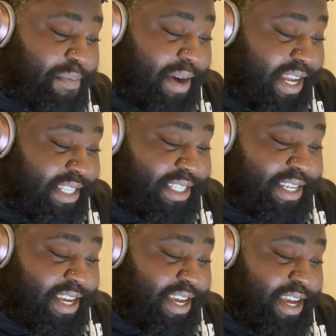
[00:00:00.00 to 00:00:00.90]
But
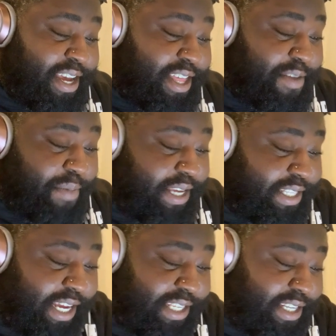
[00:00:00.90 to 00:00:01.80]
the
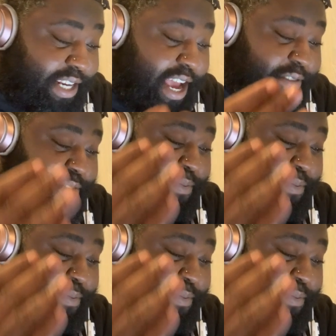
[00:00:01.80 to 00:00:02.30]
best deck is gonna have to